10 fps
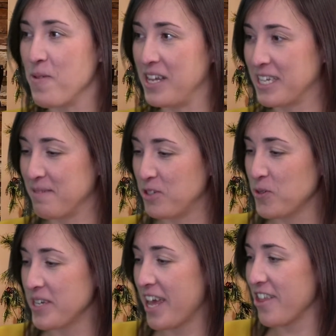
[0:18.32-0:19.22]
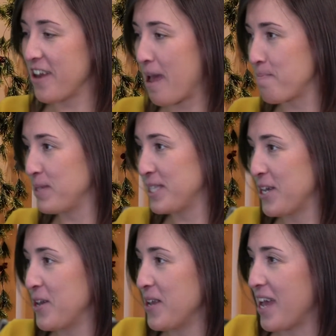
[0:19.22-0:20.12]
Welcome to another
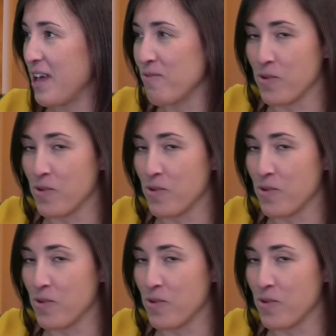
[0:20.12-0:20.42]
episode of